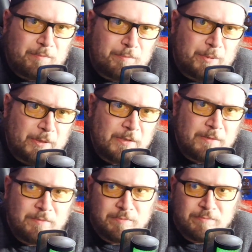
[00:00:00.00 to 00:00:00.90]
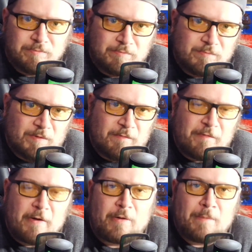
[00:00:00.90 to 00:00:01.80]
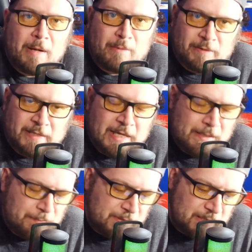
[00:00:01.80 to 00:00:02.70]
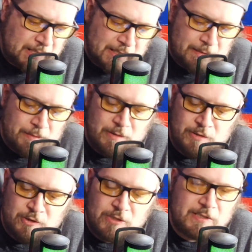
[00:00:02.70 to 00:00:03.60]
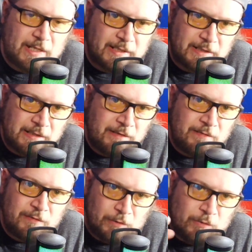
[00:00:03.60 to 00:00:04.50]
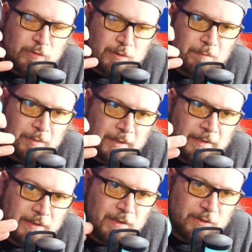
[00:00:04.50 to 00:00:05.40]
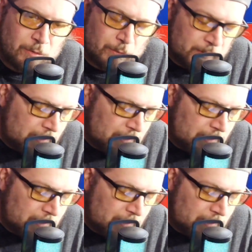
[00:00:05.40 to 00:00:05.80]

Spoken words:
pretty fair amount of games, and just like these, you can play your